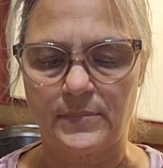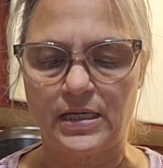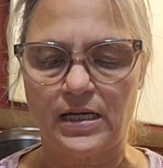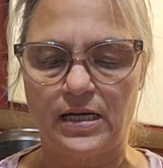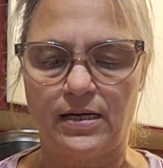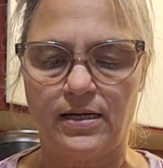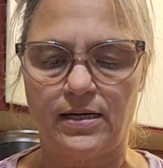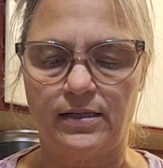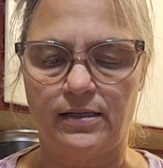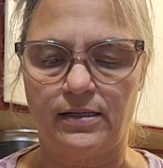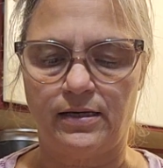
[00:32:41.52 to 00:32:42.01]

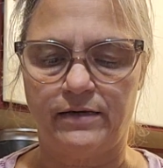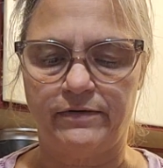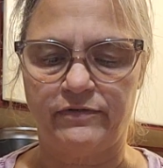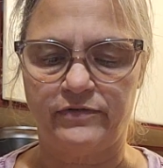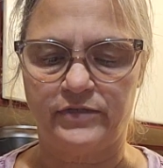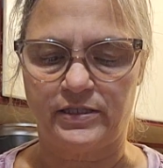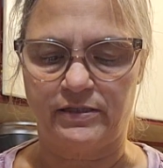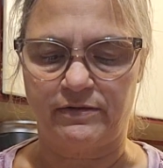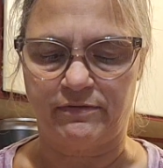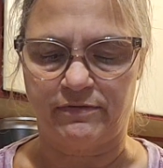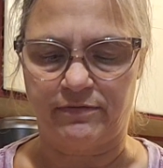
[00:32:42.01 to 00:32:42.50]
I
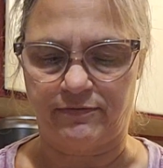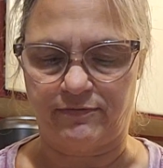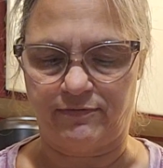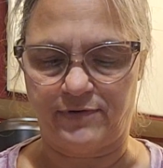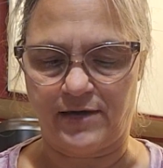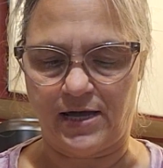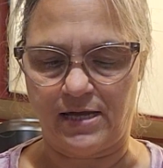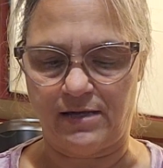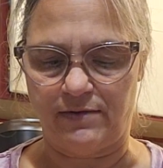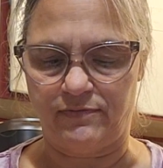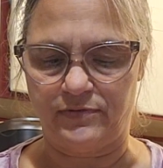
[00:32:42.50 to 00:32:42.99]
left
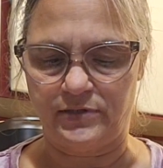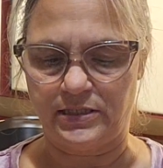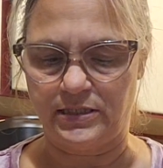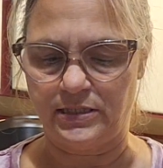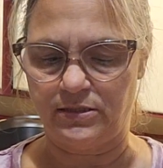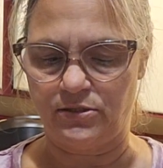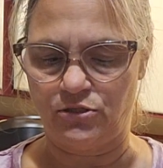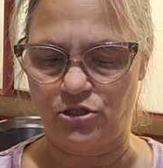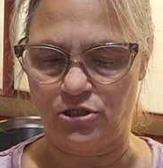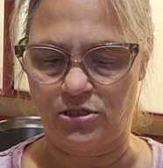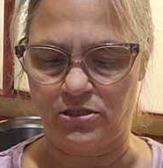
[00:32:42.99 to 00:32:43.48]
5
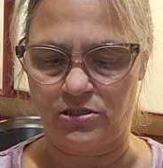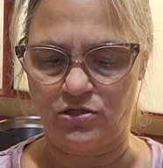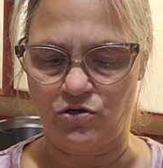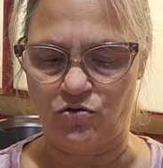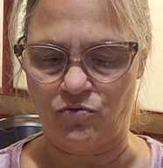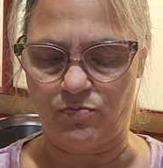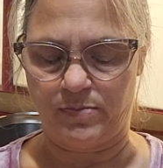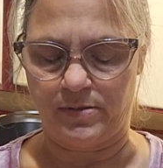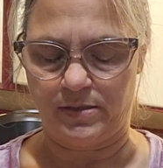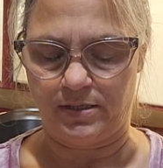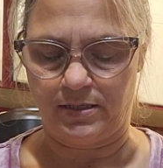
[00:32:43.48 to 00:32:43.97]
stitches
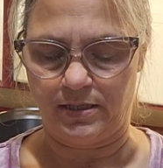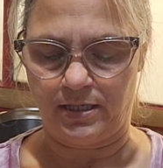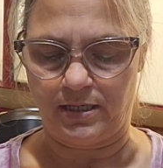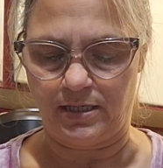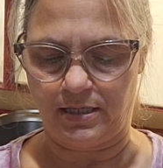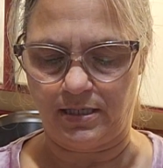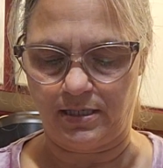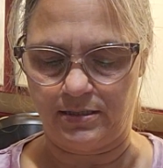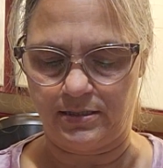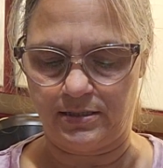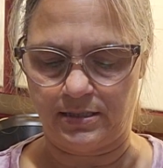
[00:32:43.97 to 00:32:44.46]
open in
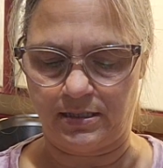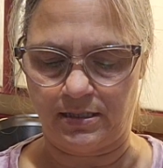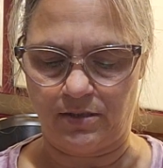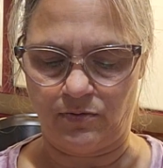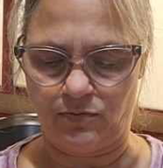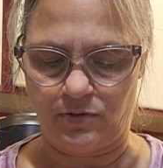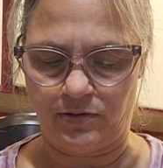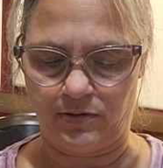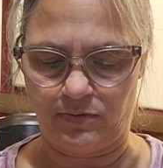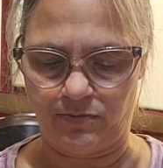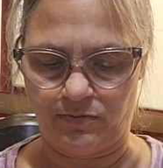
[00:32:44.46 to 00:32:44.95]
case
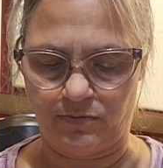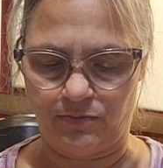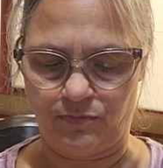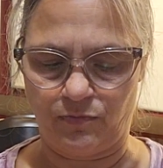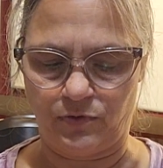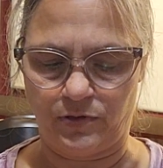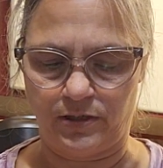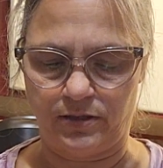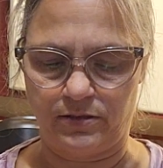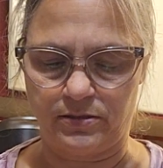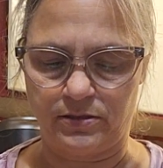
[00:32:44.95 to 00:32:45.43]
anyone
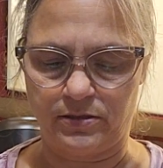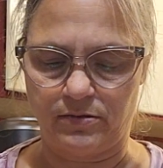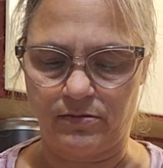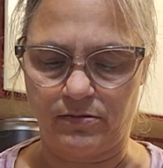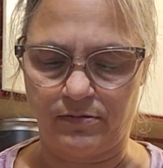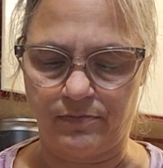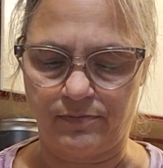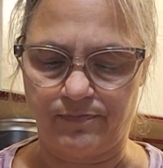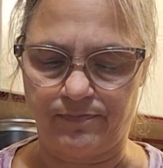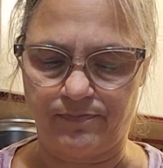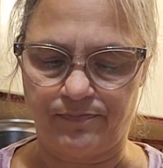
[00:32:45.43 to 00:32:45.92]
wanted to
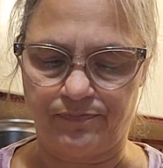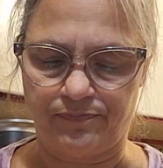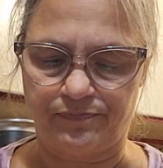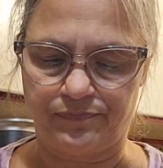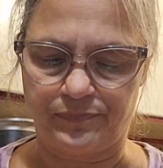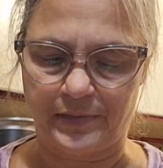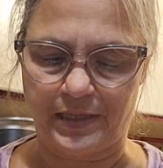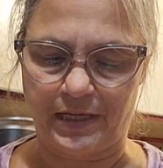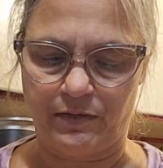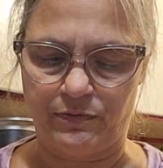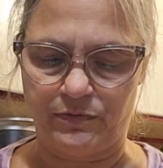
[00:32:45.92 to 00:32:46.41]
know.
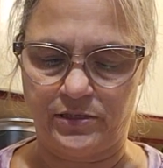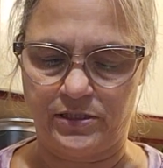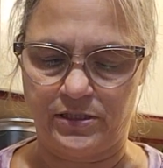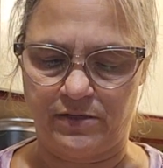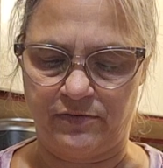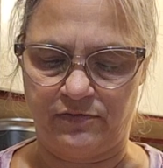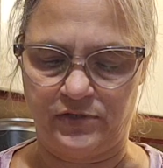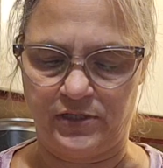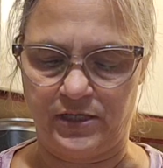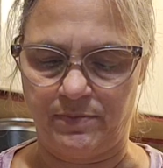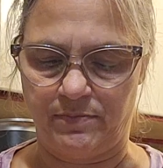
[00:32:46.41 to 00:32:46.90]
That was
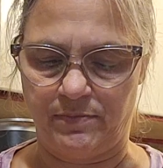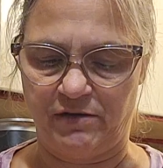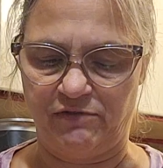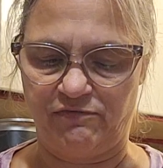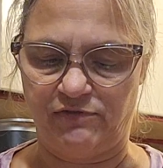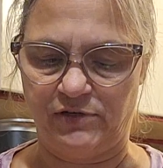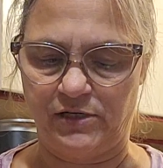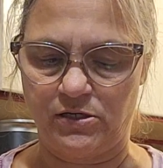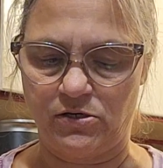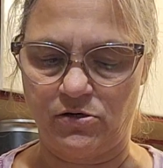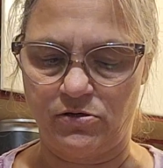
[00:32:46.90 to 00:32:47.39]
enough to get my
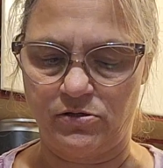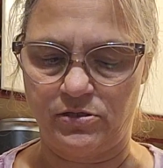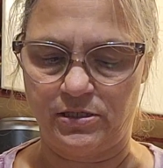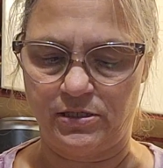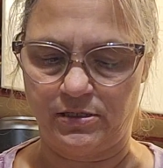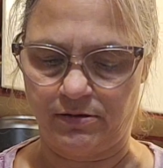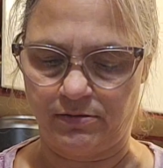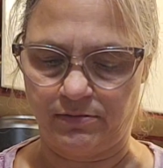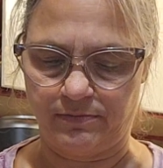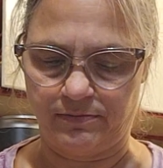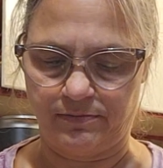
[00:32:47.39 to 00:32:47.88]
finger in
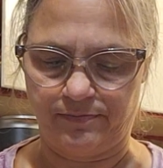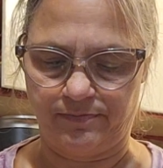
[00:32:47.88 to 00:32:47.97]
there.